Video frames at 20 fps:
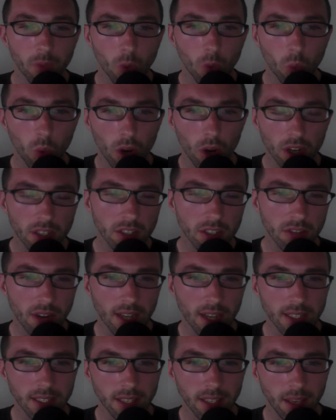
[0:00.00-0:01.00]
work
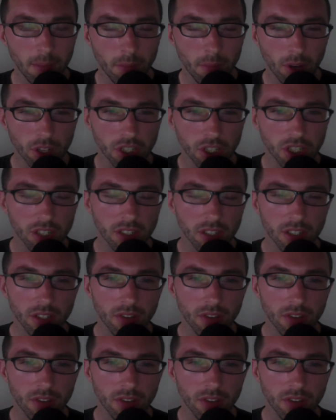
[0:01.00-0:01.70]
stress, emotional